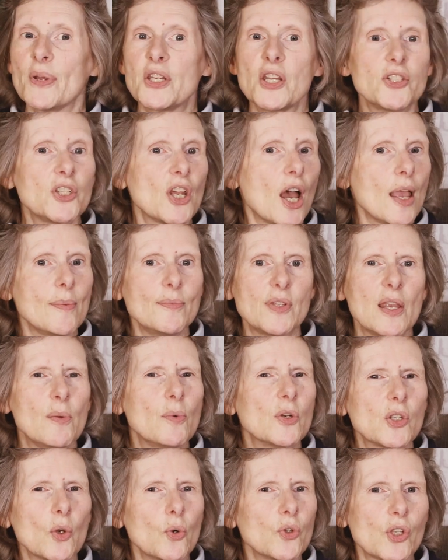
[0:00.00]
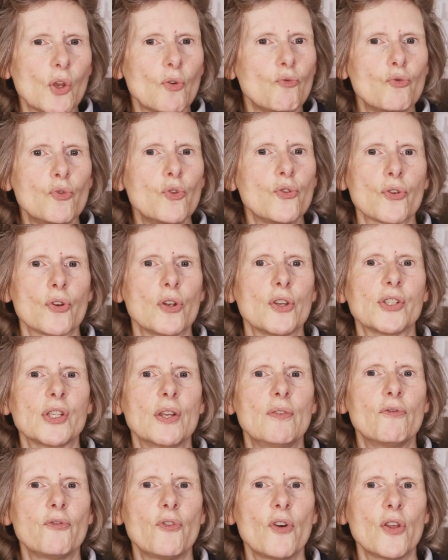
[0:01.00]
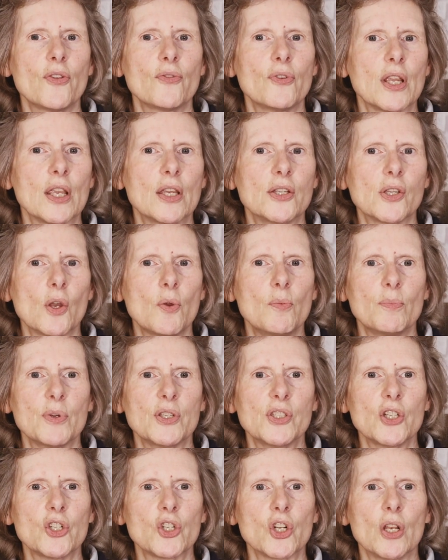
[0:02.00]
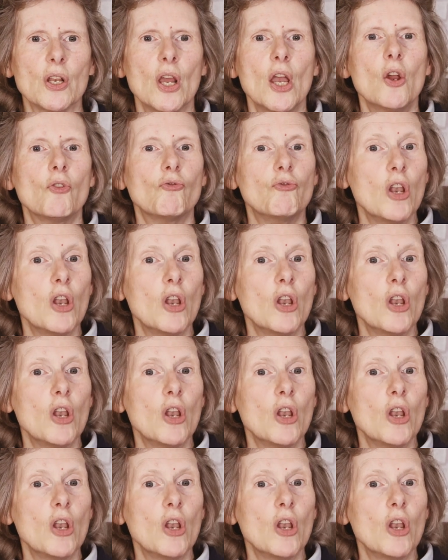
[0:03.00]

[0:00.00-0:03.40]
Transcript: but at times he was also ruthless in furthering his own position,